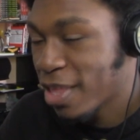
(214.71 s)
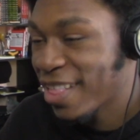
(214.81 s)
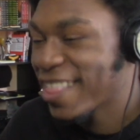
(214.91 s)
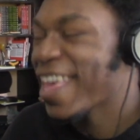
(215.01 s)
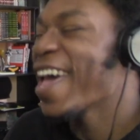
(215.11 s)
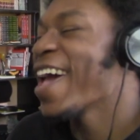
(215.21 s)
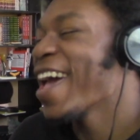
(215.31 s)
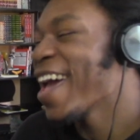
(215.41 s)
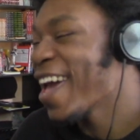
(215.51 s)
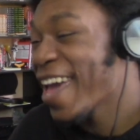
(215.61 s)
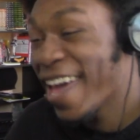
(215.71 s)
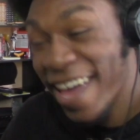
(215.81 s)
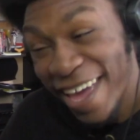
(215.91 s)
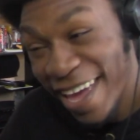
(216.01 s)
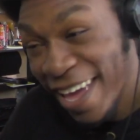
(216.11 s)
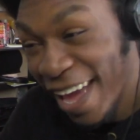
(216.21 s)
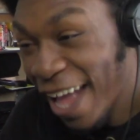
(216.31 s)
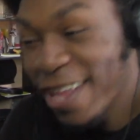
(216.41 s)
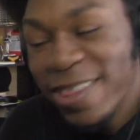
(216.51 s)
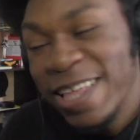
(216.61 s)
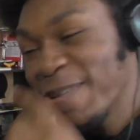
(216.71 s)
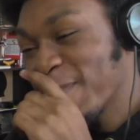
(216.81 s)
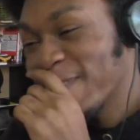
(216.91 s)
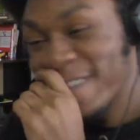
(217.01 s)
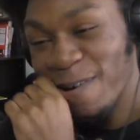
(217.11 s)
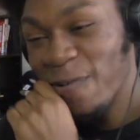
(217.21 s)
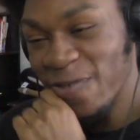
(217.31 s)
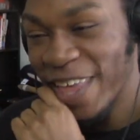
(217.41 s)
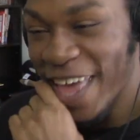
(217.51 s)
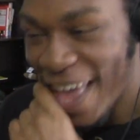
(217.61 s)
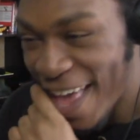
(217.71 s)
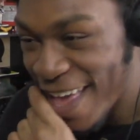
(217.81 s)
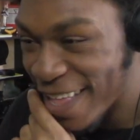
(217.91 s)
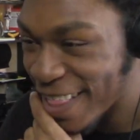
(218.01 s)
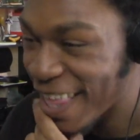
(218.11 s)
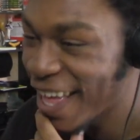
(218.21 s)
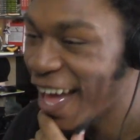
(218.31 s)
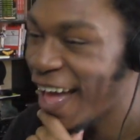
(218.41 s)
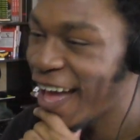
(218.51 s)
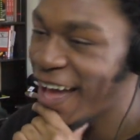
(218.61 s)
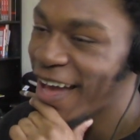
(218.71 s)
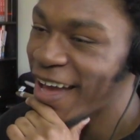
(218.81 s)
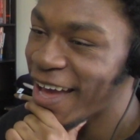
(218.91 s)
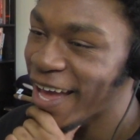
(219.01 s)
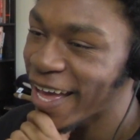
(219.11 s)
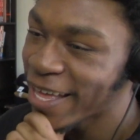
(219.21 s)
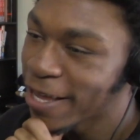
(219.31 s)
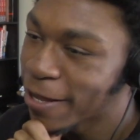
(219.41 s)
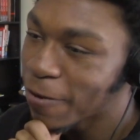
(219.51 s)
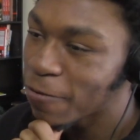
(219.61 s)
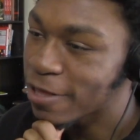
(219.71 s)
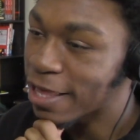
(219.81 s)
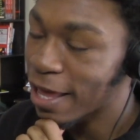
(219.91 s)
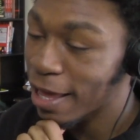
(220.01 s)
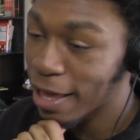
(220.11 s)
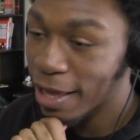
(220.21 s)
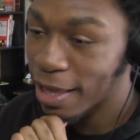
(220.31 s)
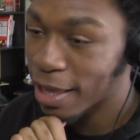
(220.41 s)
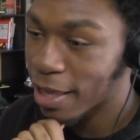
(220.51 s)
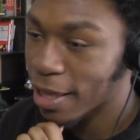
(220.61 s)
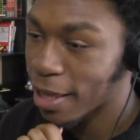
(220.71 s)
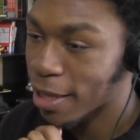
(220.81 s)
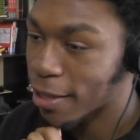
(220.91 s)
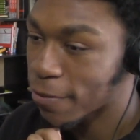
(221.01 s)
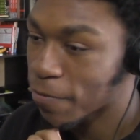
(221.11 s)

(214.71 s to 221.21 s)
Dang! I didn't think he was gonna go for the head! Dang.